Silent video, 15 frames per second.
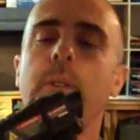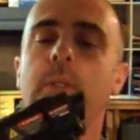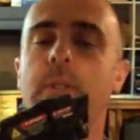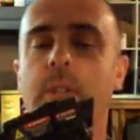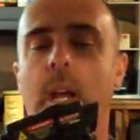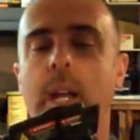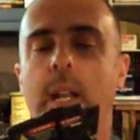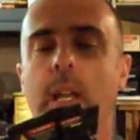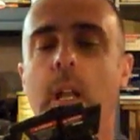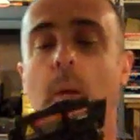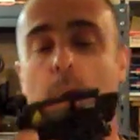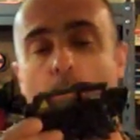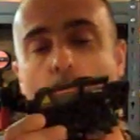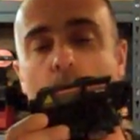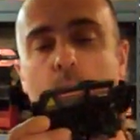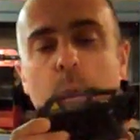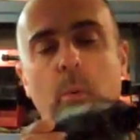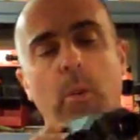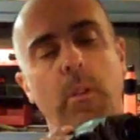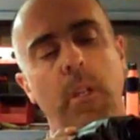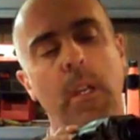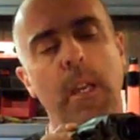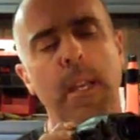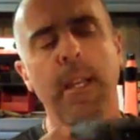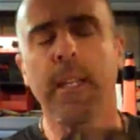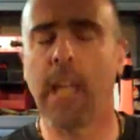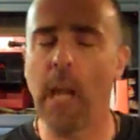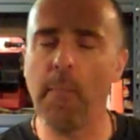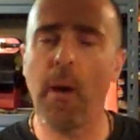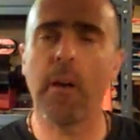Sighting Module.
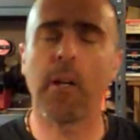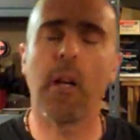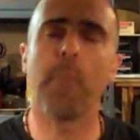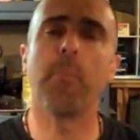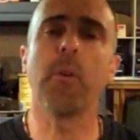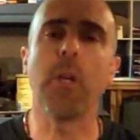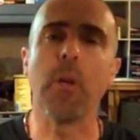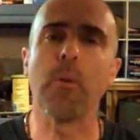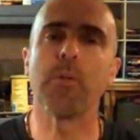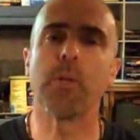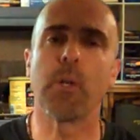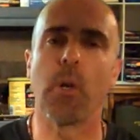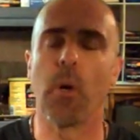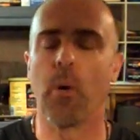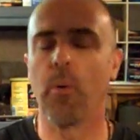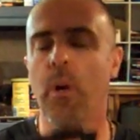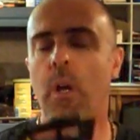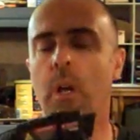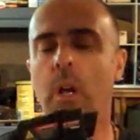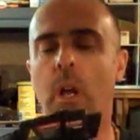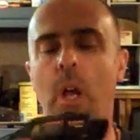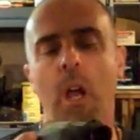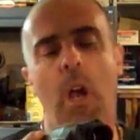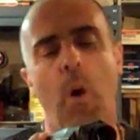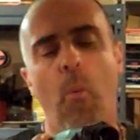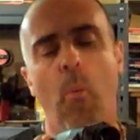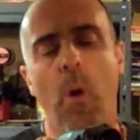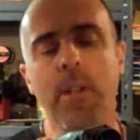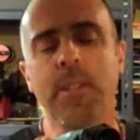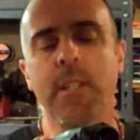Came out a couple years ago.
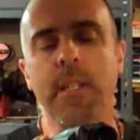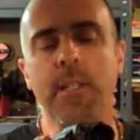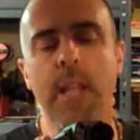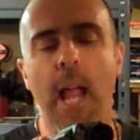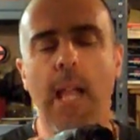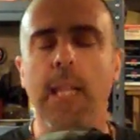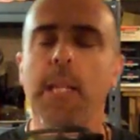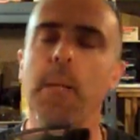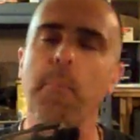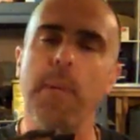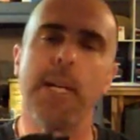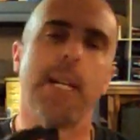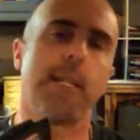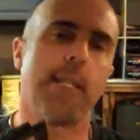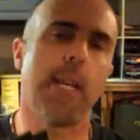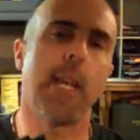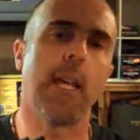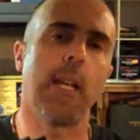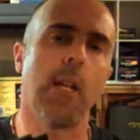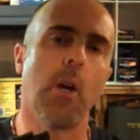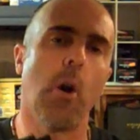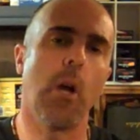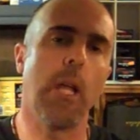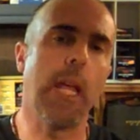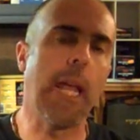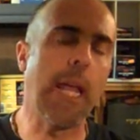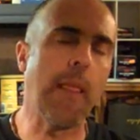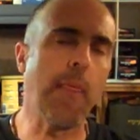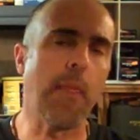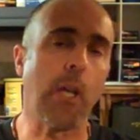Wasn't exactly the biggest hit
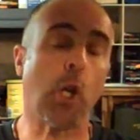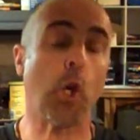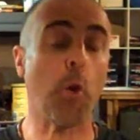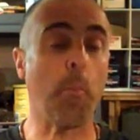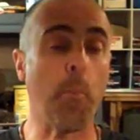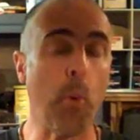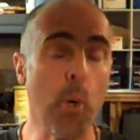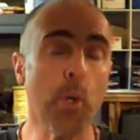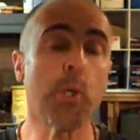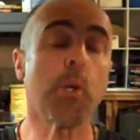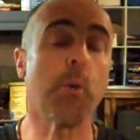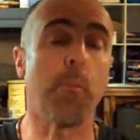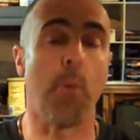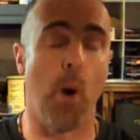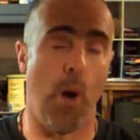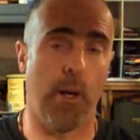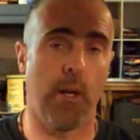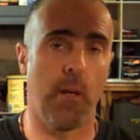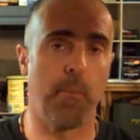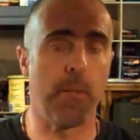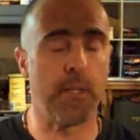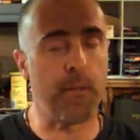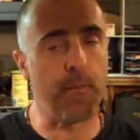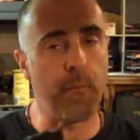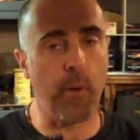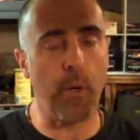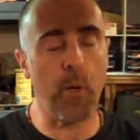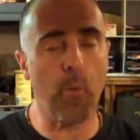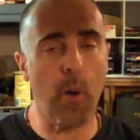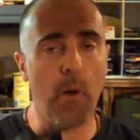in the commercial market, but did
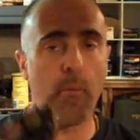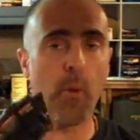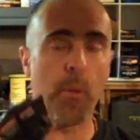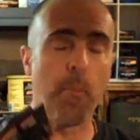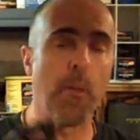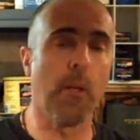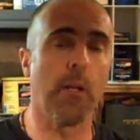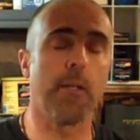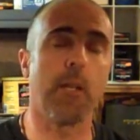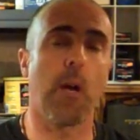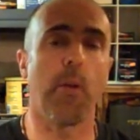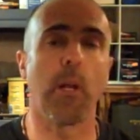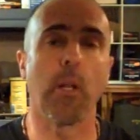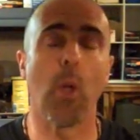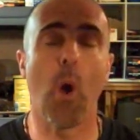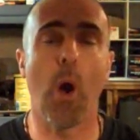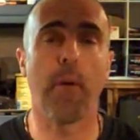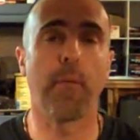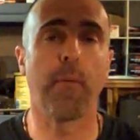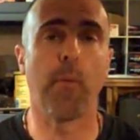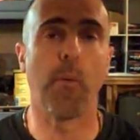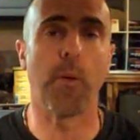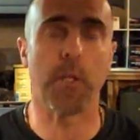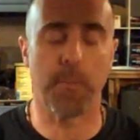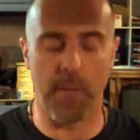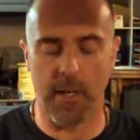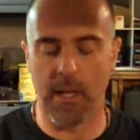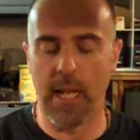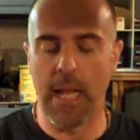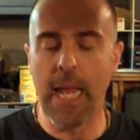very well with military and law
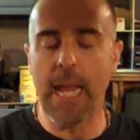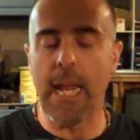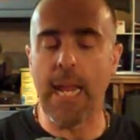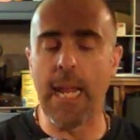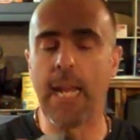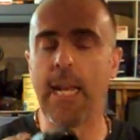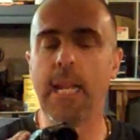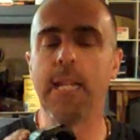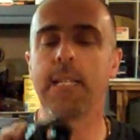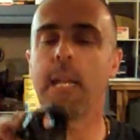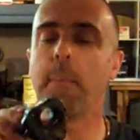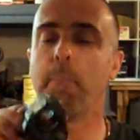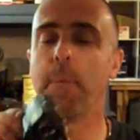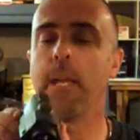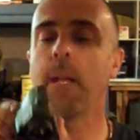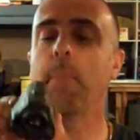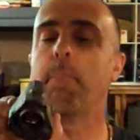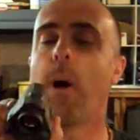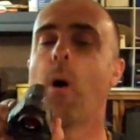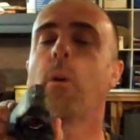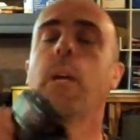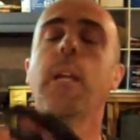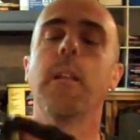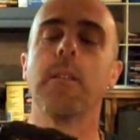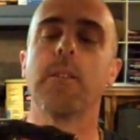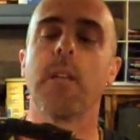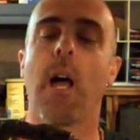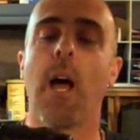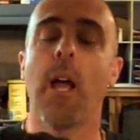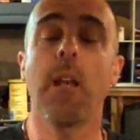enforcement. It is a big, bulky
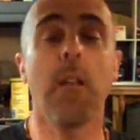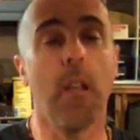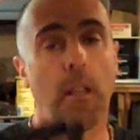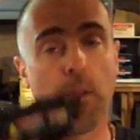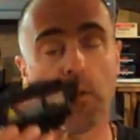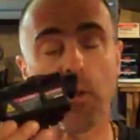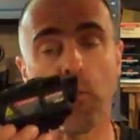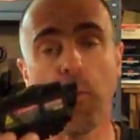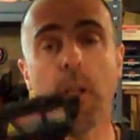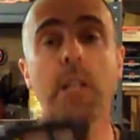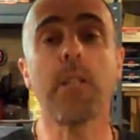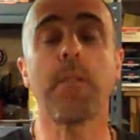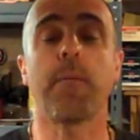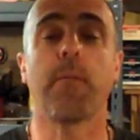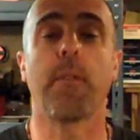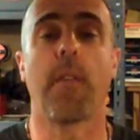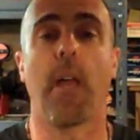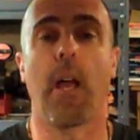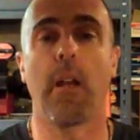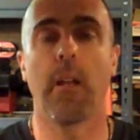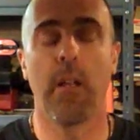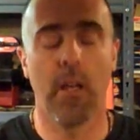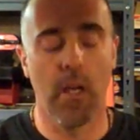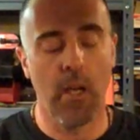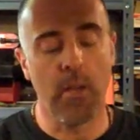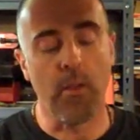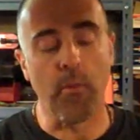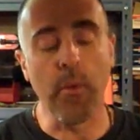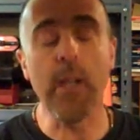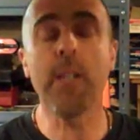design, and there's a reason for that.
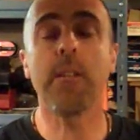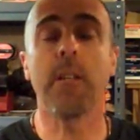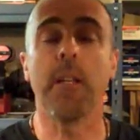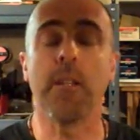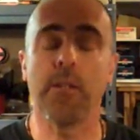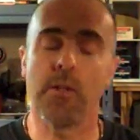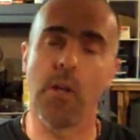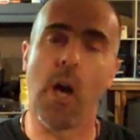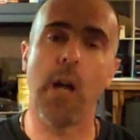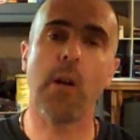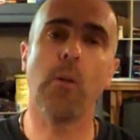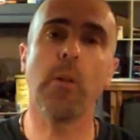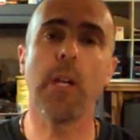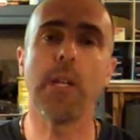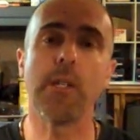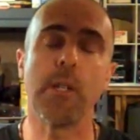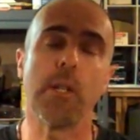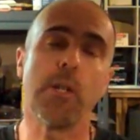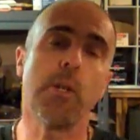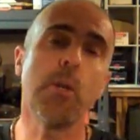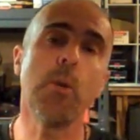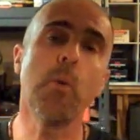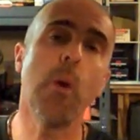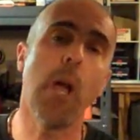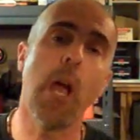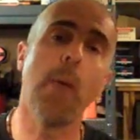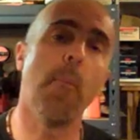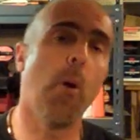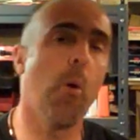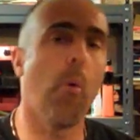The reason is not only is it a 2
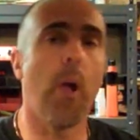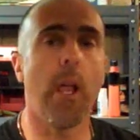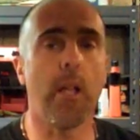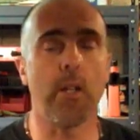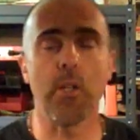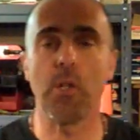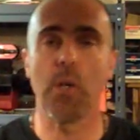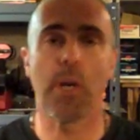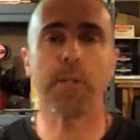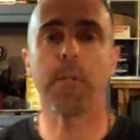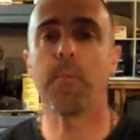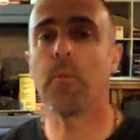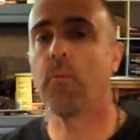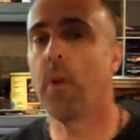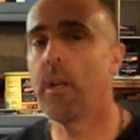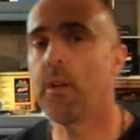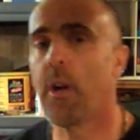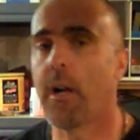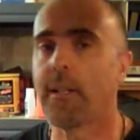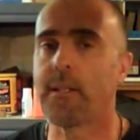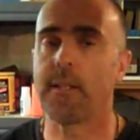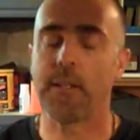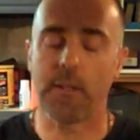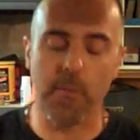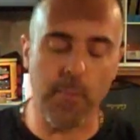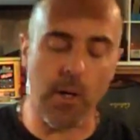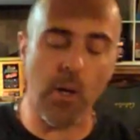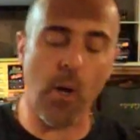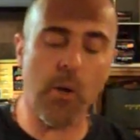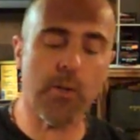MOA adjustable red dot system, but
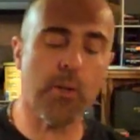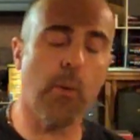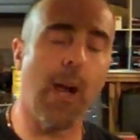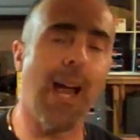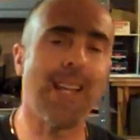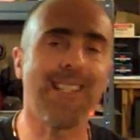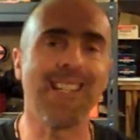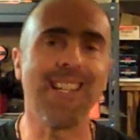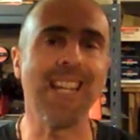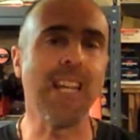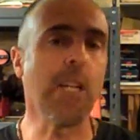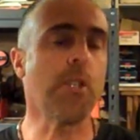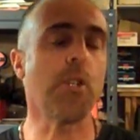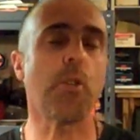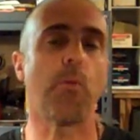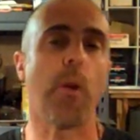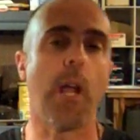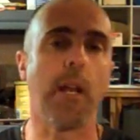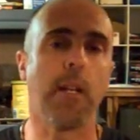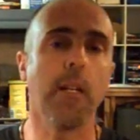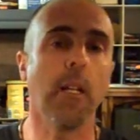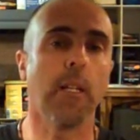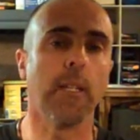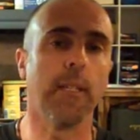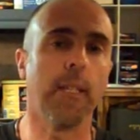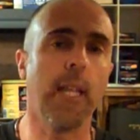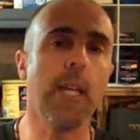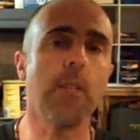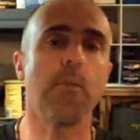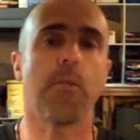it also has an integrated
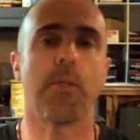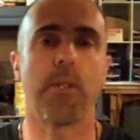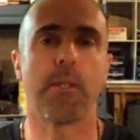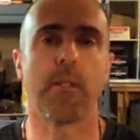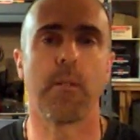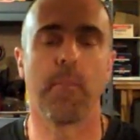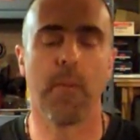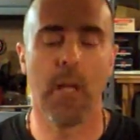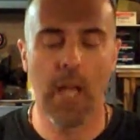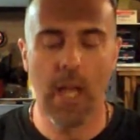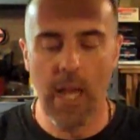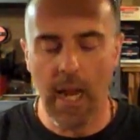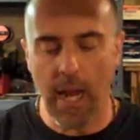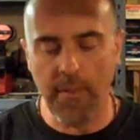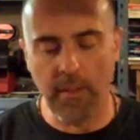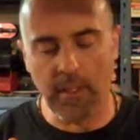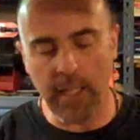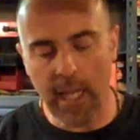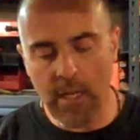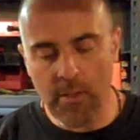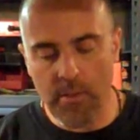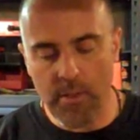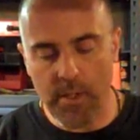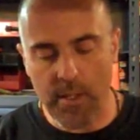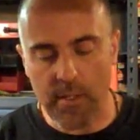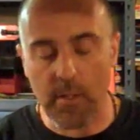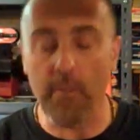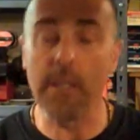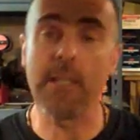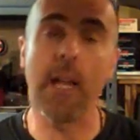laser system. And the laser
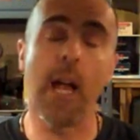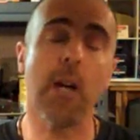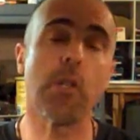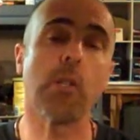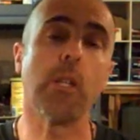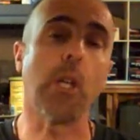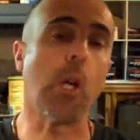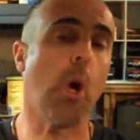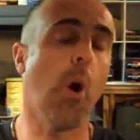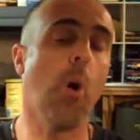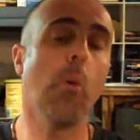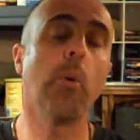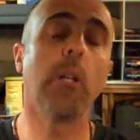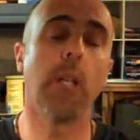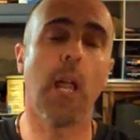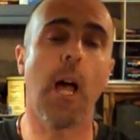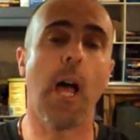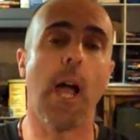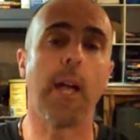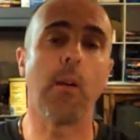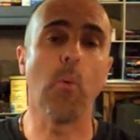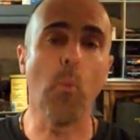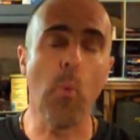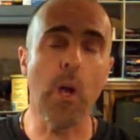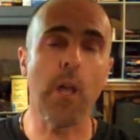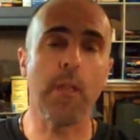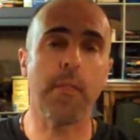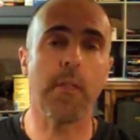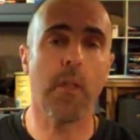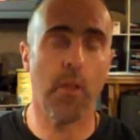system is actually co-aligned
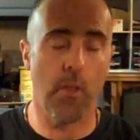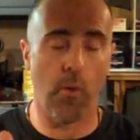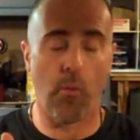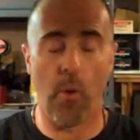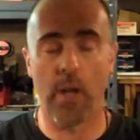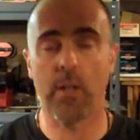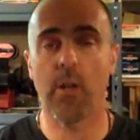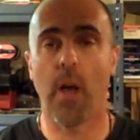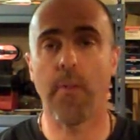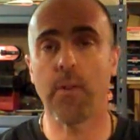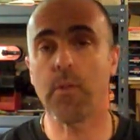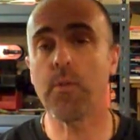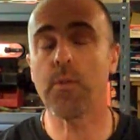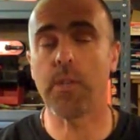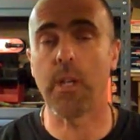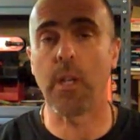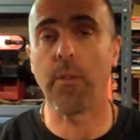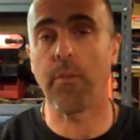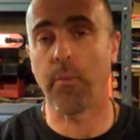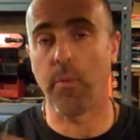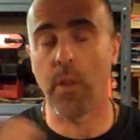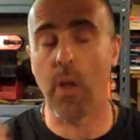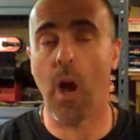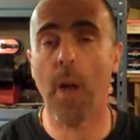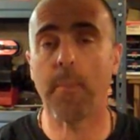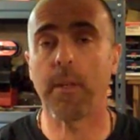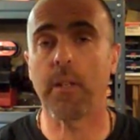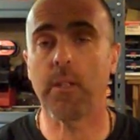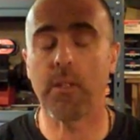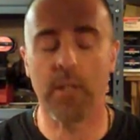with the red dot that you're seeing through the
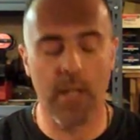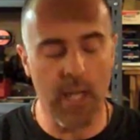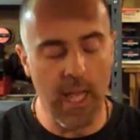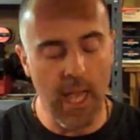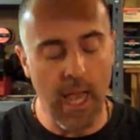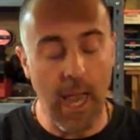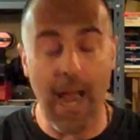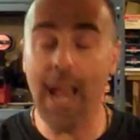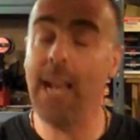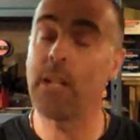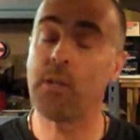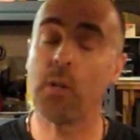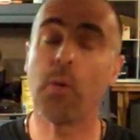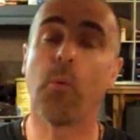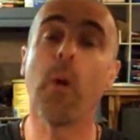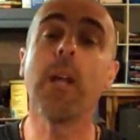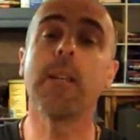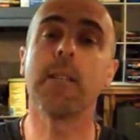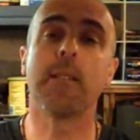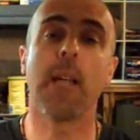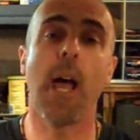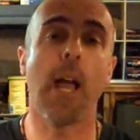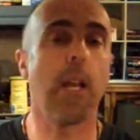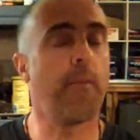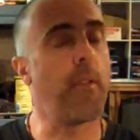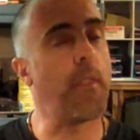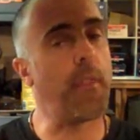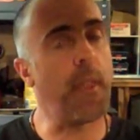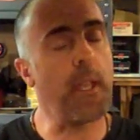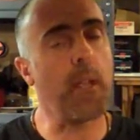optics. And it's a great design if you
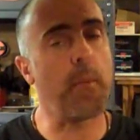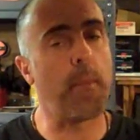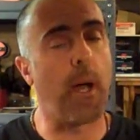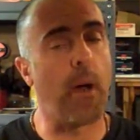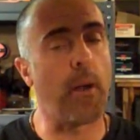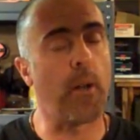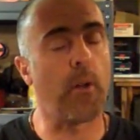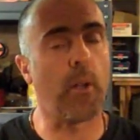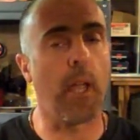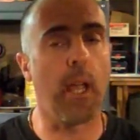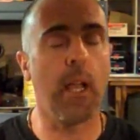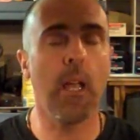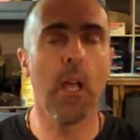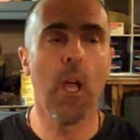think about it, okay?